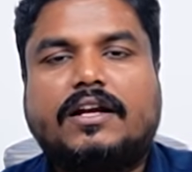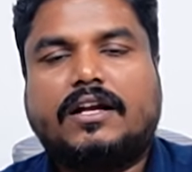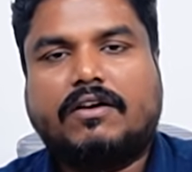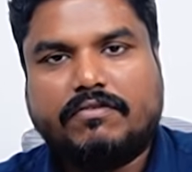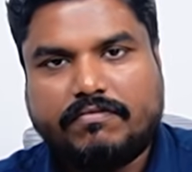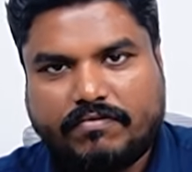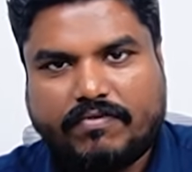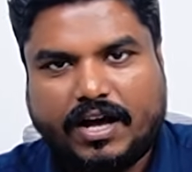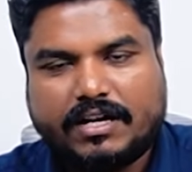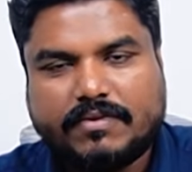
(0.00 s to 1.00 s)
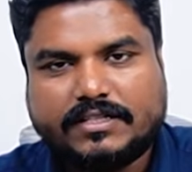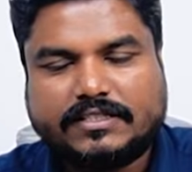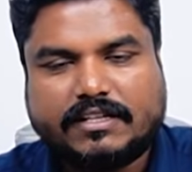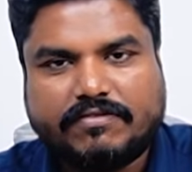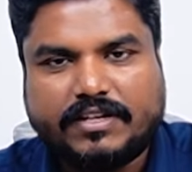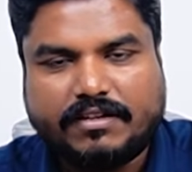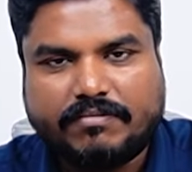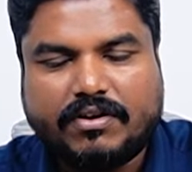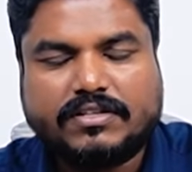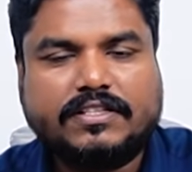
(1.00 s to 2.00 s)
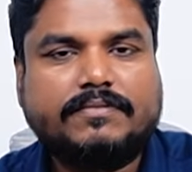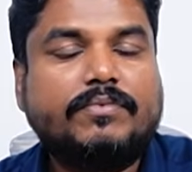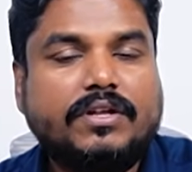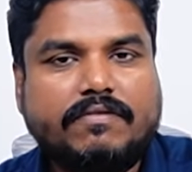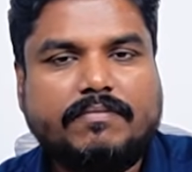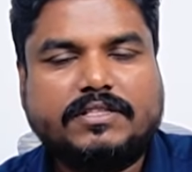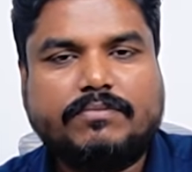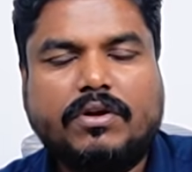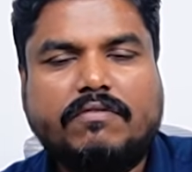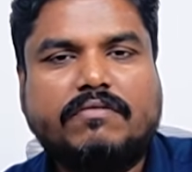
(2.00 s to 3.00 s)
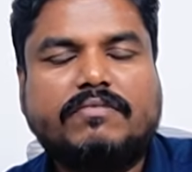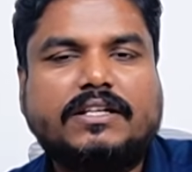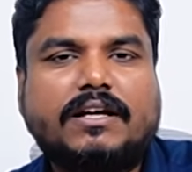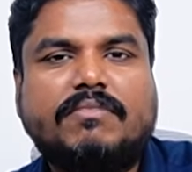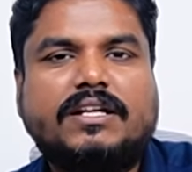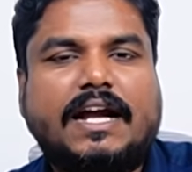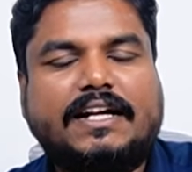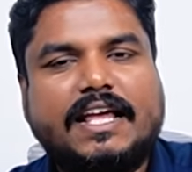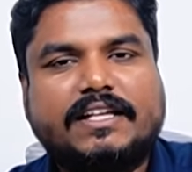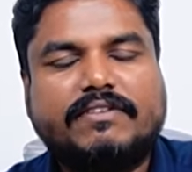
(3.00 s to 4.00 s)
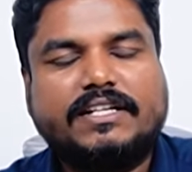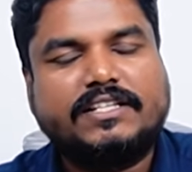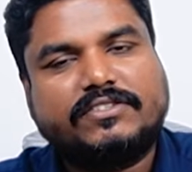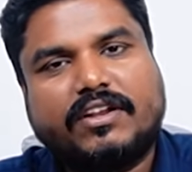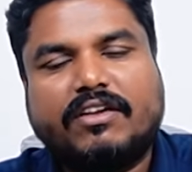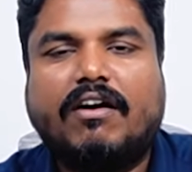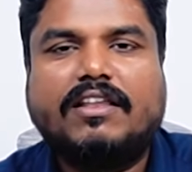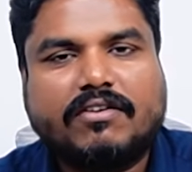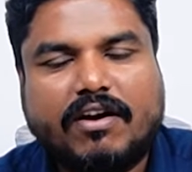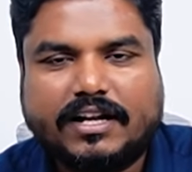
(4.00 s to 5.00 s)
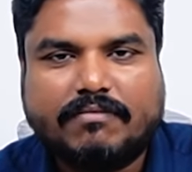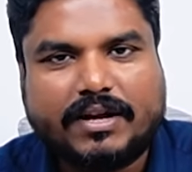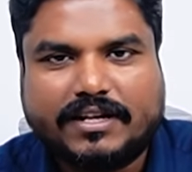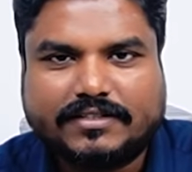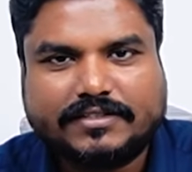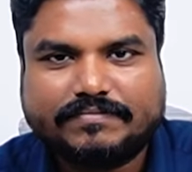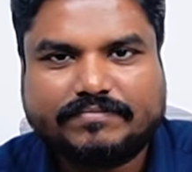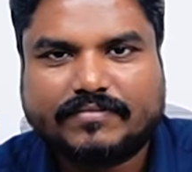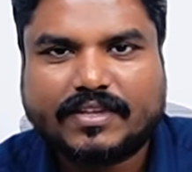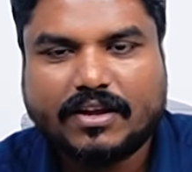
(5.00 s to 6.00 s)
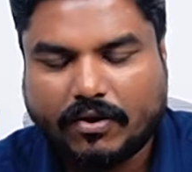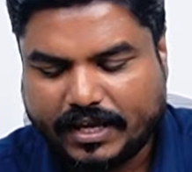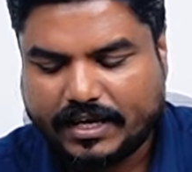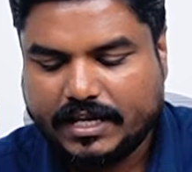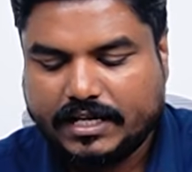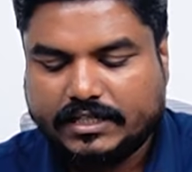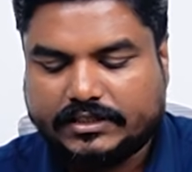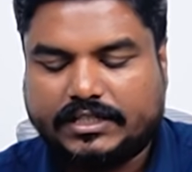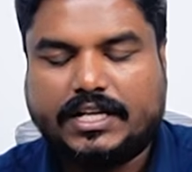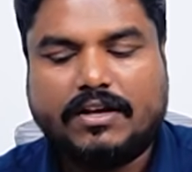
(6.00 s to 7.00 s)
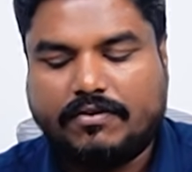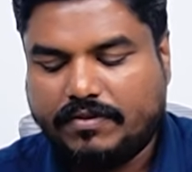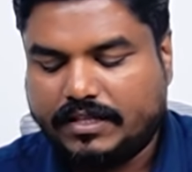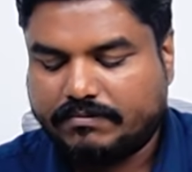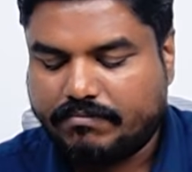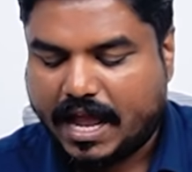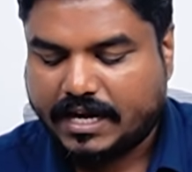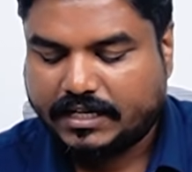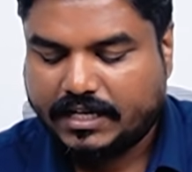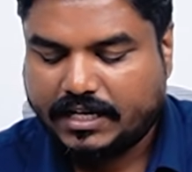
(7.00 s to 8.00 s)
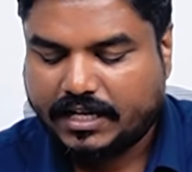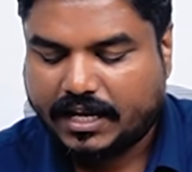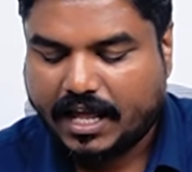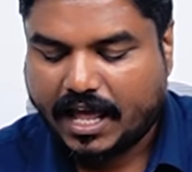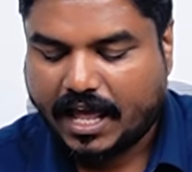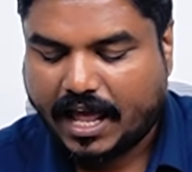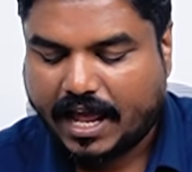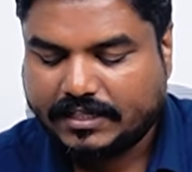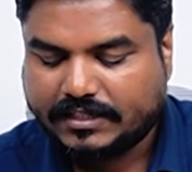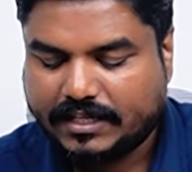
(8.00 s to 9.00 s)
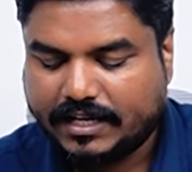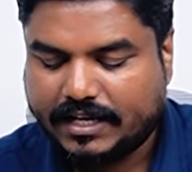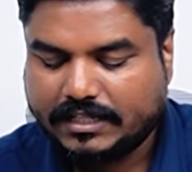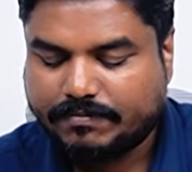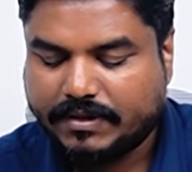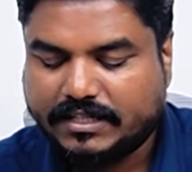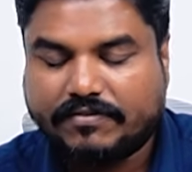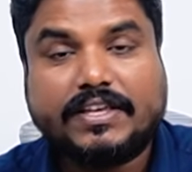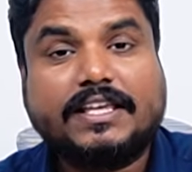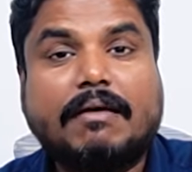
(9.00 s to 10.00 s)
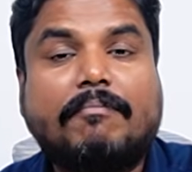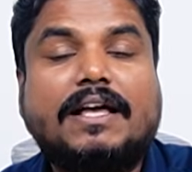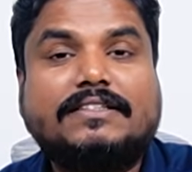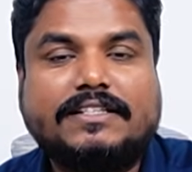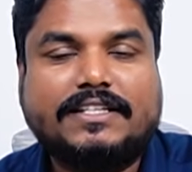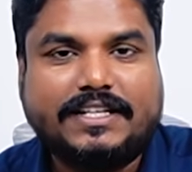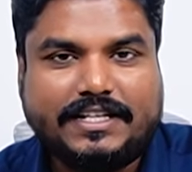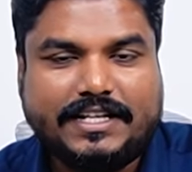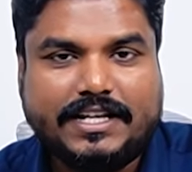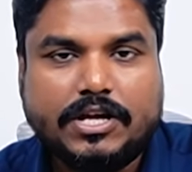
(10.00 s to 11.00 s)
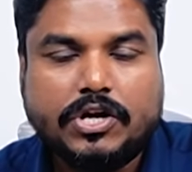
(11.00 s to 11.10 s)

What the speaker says: Now farmers are suffering because of this bollworm. This bollworm will come and attack, will destroy all the cotton plants. Okay, so now this bacteria has a specific capacity